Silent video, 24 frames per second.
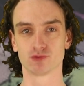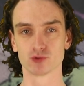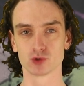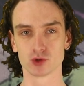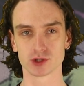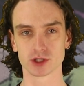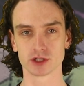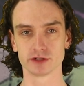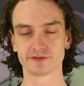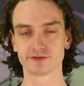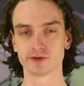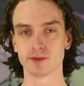
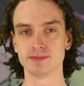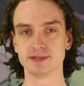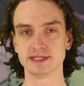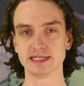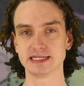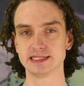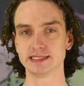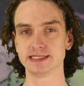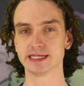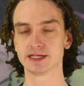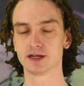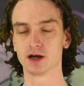ruler from
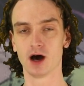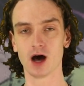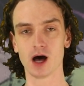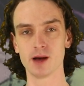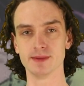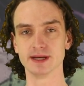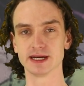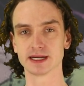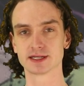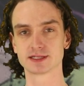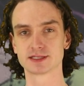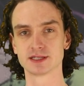DC
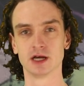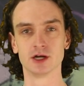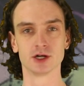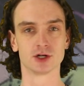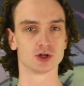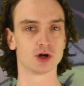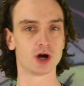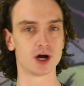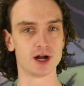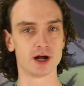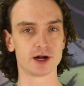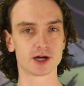Comics,
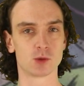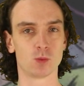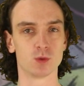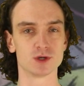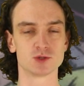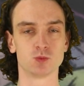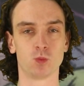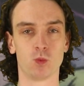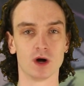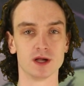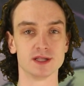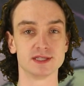Cronarch
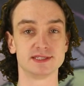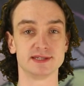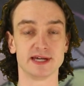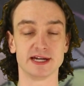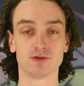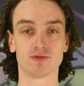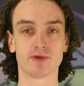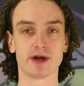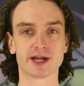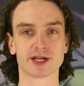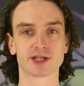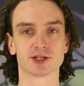was once
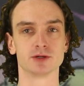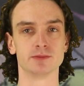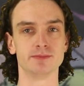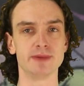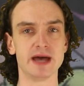a regular